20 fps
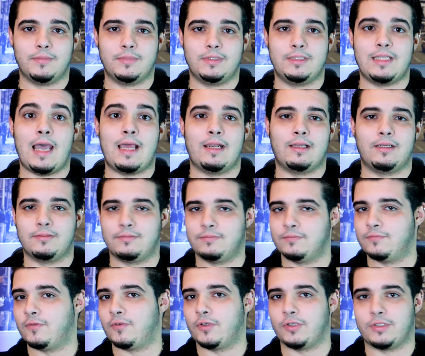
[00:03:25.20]
data
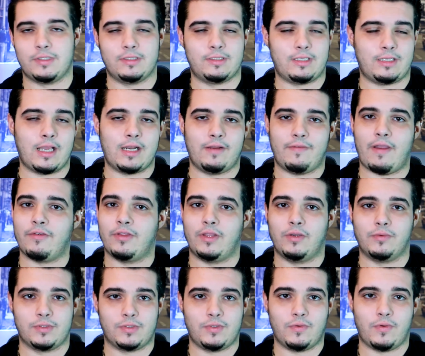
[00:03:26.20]
versus kind of everything
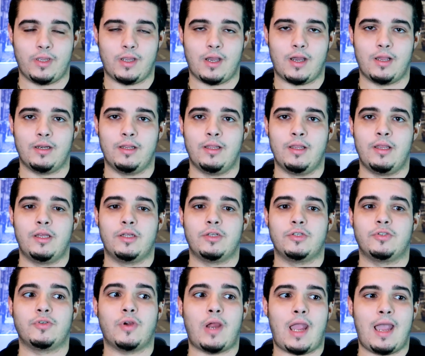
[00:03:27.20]
what's going on.
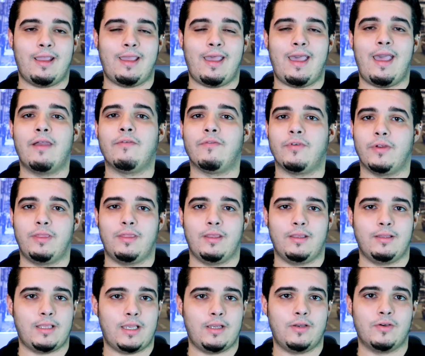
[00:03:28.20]
Track
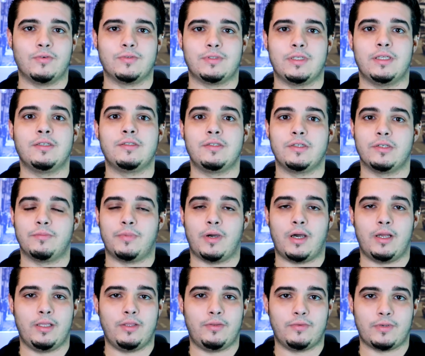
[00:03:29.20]
everything that goes into your
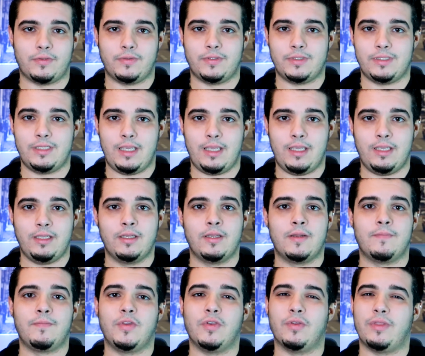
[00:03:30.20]
body throughout the day.
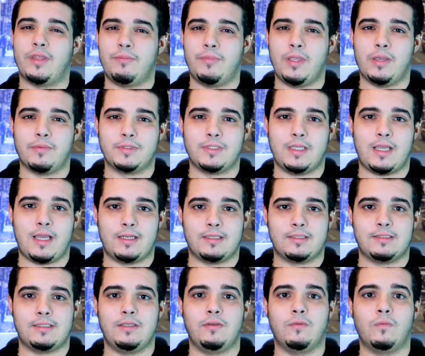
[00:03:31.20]
You'll then be able to kind of
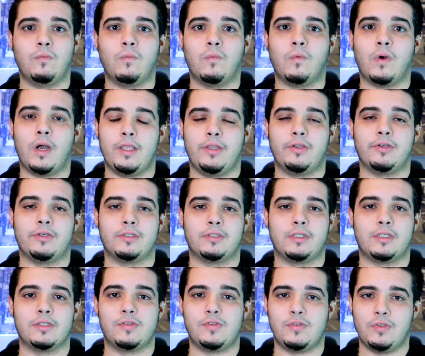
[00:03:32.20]
see what you're
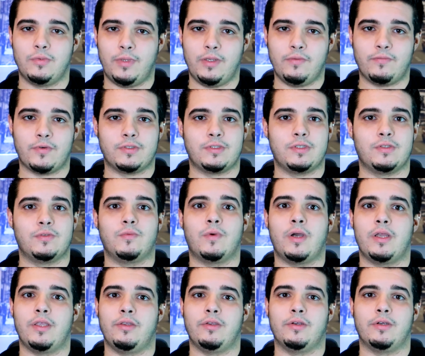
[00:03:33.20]
consuming versus
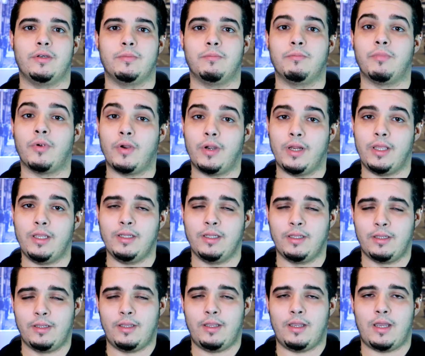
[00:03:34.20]
what you're burning,
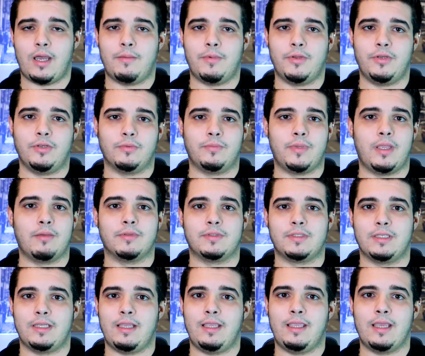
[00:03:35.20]
and you'll be able to
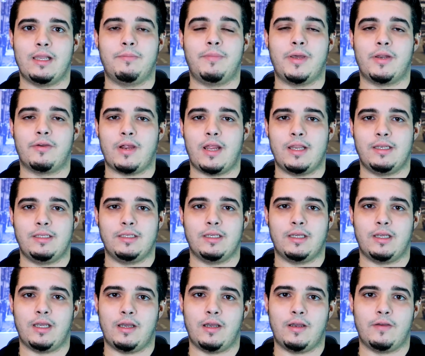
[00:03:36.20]
get a better idea
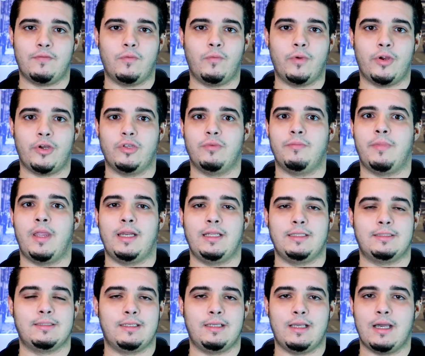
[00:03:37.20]
of where you may need
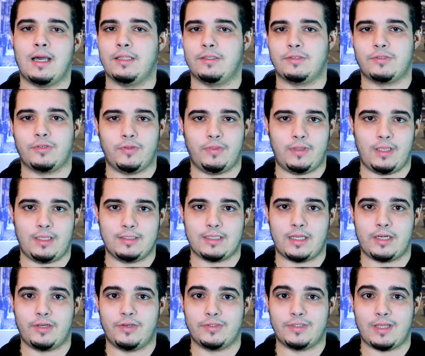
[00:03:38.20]
to cut certain things out
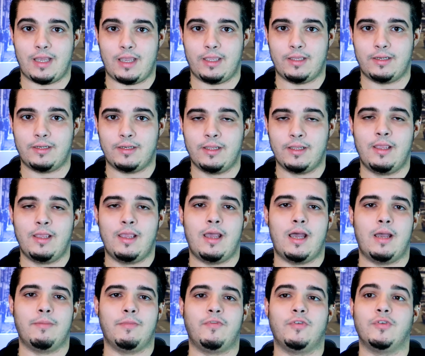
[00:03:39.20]
of your diet.
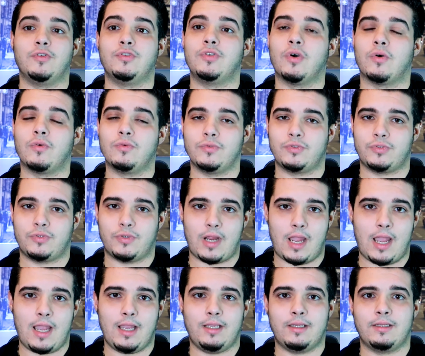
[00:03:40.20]
If you don't
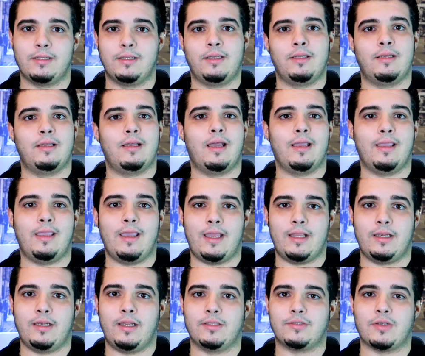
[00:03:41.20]
track,
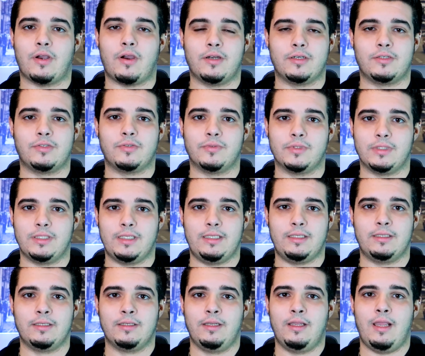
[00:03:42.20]
again, it's hard to really
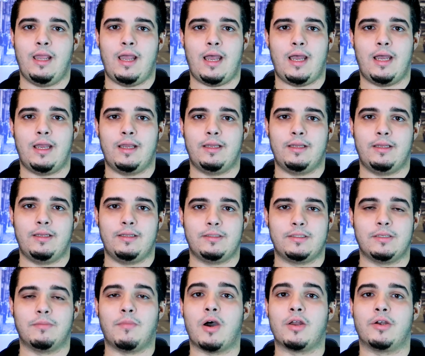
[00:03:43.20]

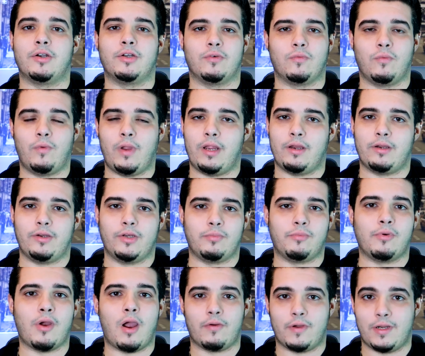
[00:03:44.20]
to monitor where your
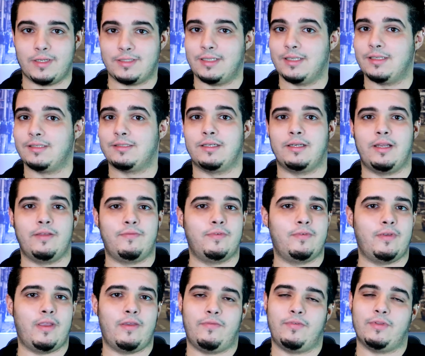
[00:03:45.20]
progress is, and
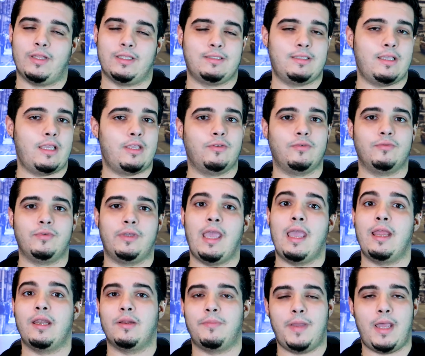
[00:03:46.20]
if let's say you
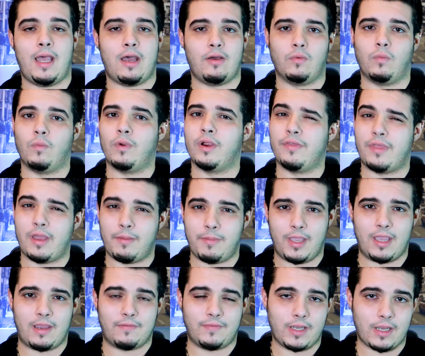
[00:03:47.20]
gain a pound, where that may
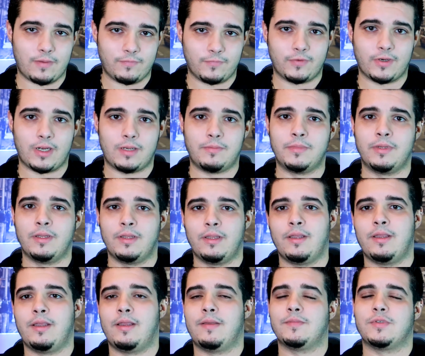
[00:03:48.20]
have come from.
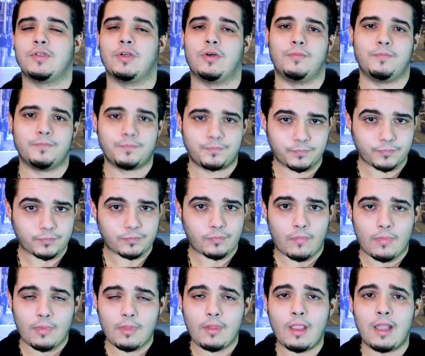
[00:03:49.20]
So
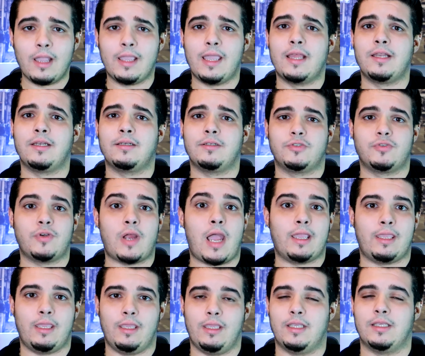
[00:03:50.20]
again,
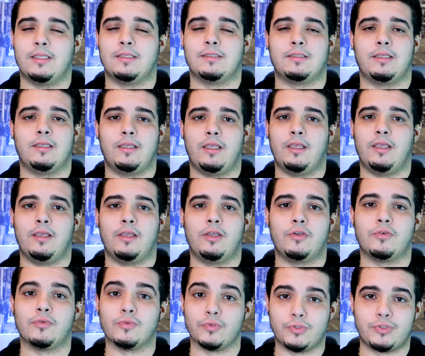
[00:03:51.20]
tracking is
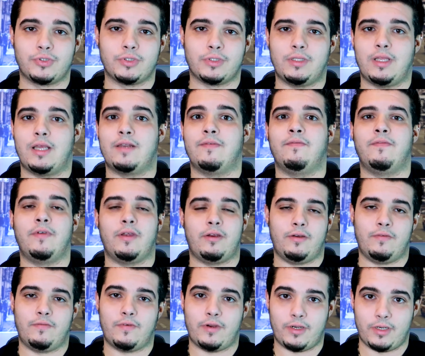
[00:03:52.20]
crucial and very,
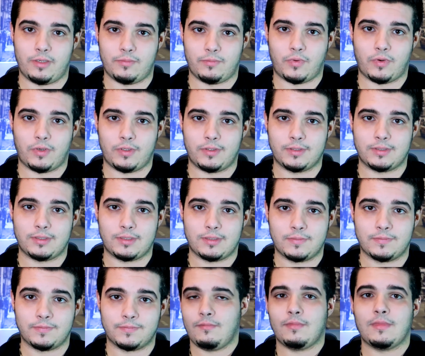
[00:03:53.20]
very important.
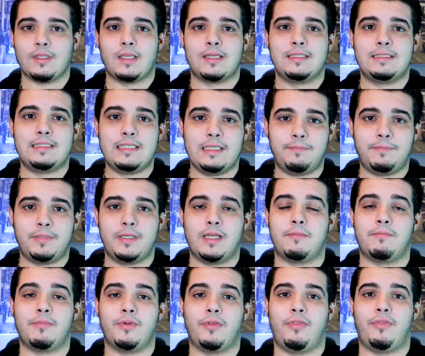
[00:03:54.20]
Tip
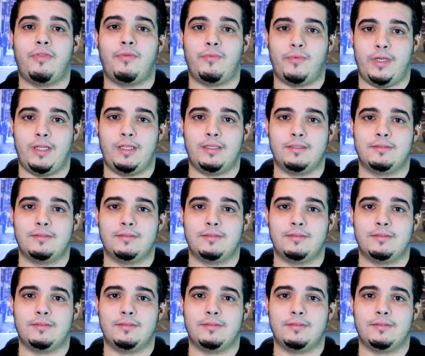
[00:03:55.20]
number 3,